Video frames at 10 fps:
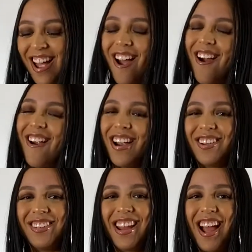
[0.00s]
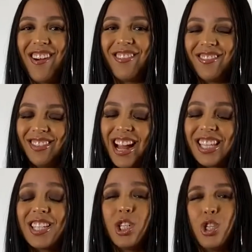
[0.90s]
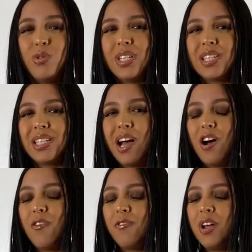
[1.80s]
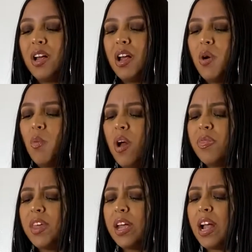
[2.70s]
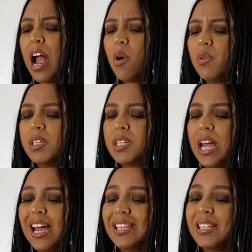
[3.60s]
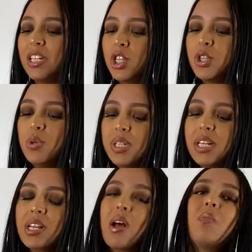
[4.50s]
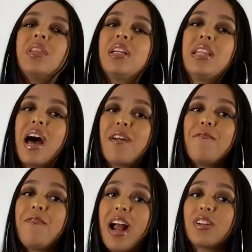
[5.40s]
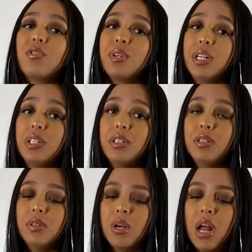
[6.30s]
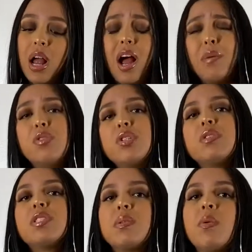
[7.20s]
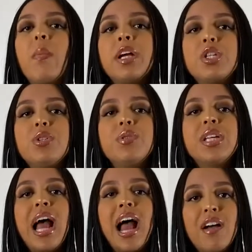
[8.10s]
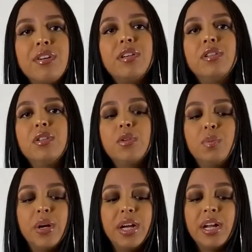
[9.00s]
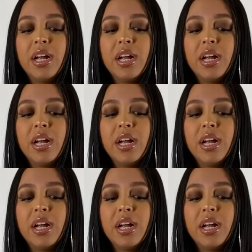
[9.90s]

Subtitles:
All right, now that's the shoe itself. One thing I would say is this shoe did come with a lot of factory glue. I'm used to some of my shoes having glue, but